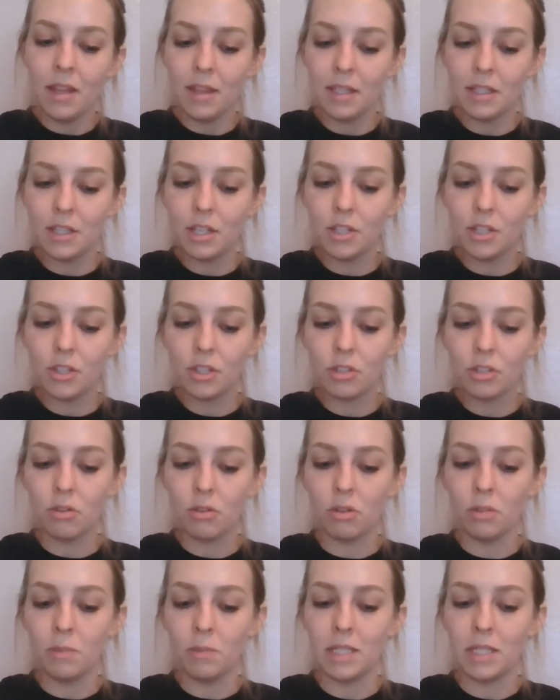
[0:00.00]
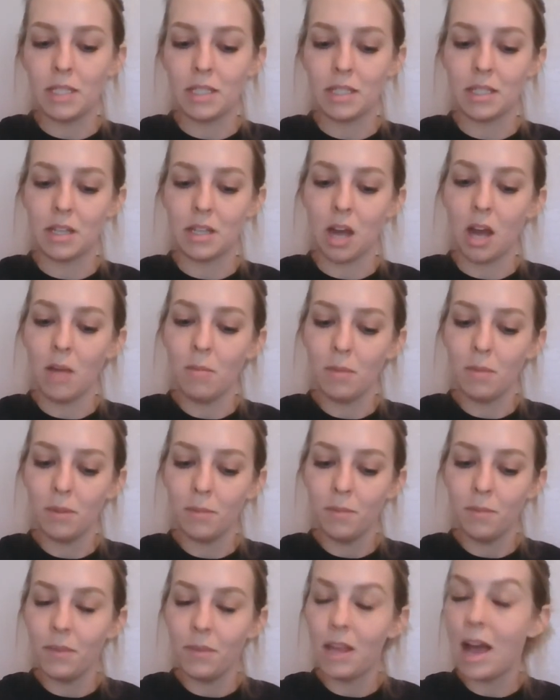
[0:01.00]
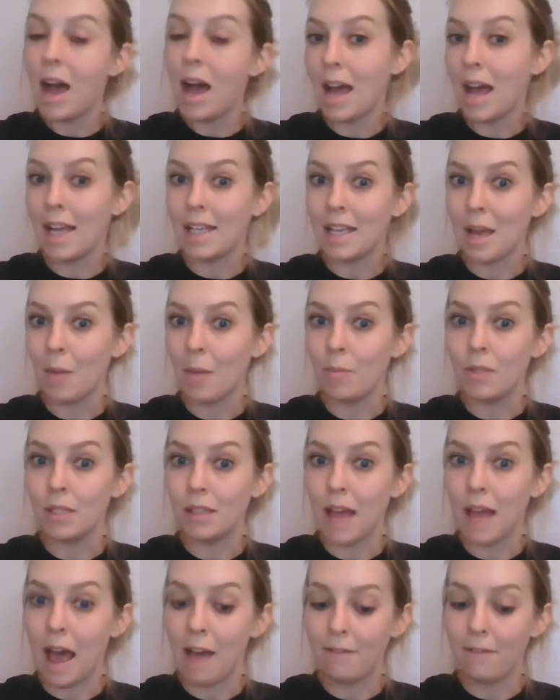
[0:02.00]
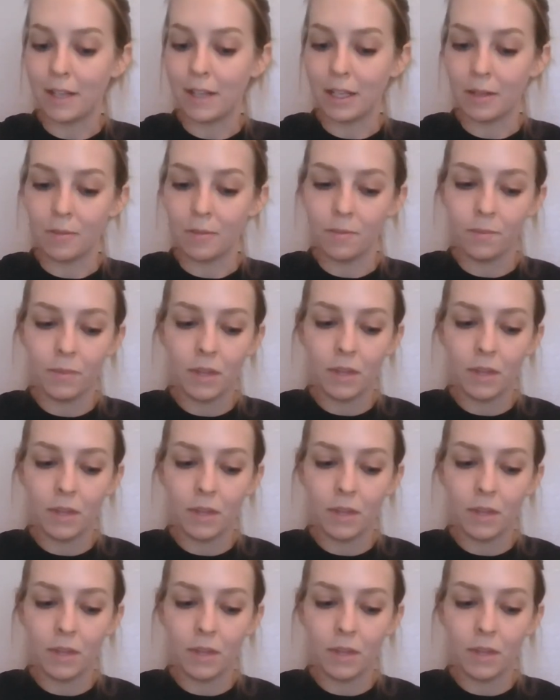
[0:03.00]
The teacher told me to stop. I kept laughing.